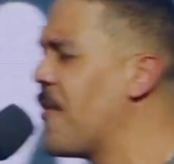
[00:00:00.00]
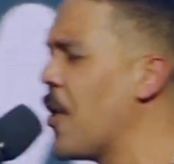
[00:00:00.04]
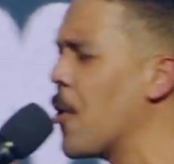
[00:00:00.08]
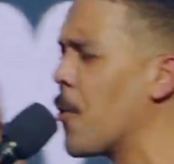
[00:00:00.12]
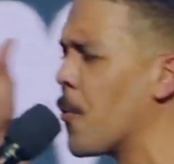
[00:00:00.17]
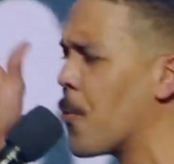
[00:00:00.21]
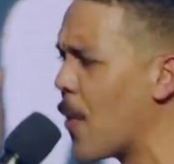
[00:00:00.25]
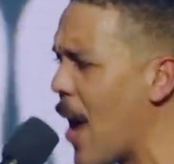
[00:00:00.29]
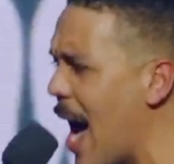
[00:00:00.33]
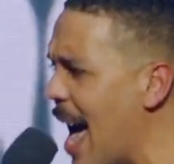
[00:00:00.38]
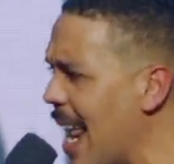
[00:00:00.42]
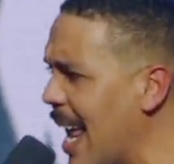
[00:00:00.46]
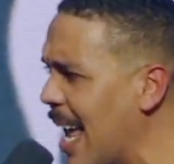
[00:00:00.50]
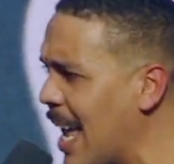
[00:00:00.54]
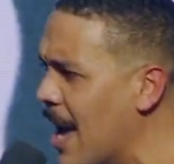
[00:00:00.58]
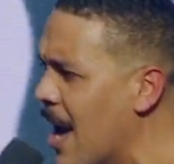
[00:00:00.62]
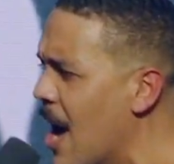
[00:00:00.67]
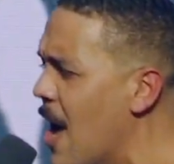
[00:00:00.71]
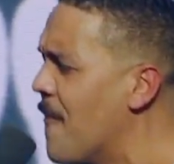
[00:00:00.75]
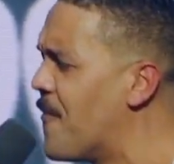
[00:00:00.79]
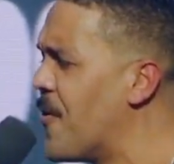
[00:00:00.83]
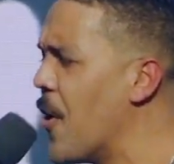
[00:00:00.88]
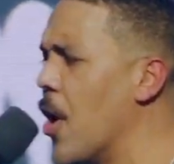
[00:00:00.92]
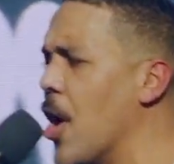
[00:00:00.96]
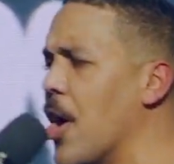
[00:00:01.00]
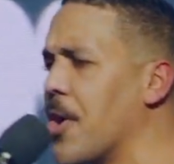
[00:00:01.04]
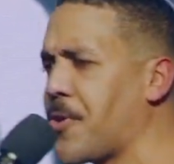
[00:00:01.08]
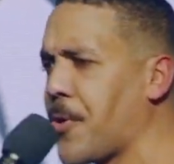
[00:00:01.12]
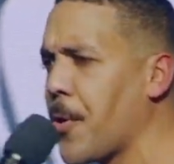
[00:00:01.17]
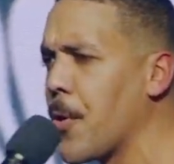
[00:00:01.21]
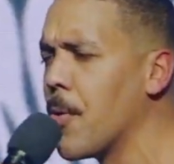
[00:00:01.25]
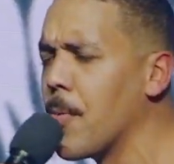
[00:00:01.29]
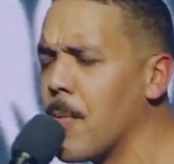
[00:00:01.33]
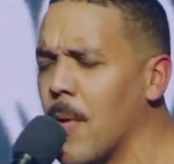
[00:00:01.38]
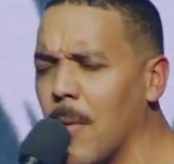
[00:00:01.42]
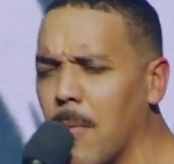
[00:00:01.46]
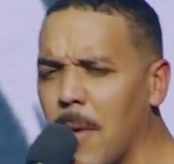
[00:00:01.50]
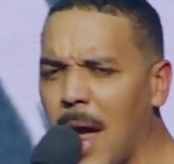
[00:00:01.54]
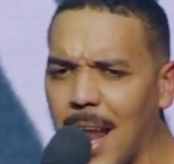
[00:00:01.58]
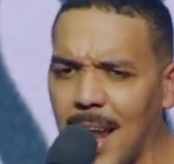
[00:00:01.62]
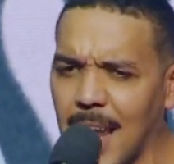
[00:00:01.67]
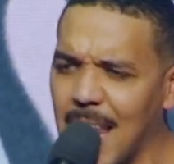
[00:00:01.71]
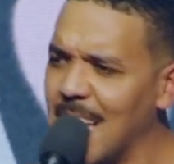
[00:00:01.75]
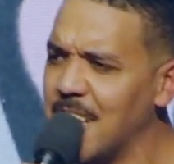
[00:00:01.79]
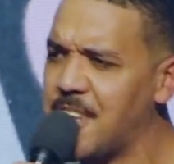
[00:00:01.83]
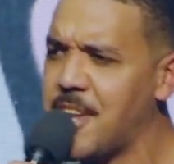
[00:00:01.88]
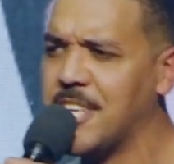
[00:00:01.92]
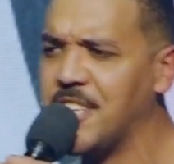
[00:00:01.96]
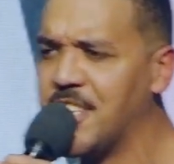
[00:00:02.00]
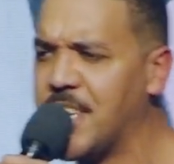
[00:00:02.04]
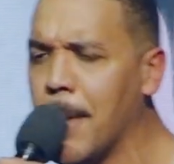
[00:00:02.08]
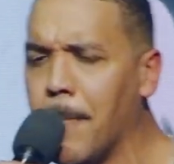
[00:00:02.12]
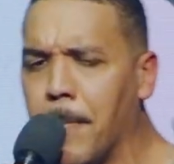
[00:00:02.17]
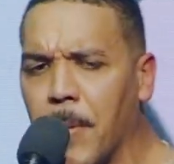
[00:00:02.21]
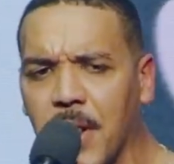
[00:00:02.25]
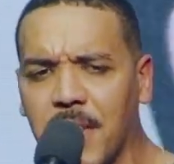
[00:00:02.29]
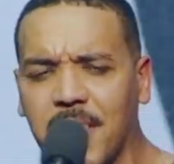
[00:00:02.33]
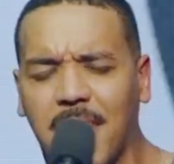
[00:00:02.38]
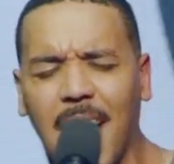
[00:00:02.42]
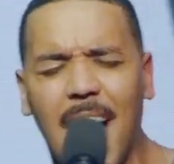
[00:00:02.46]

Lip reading: you're ready for a true relationship with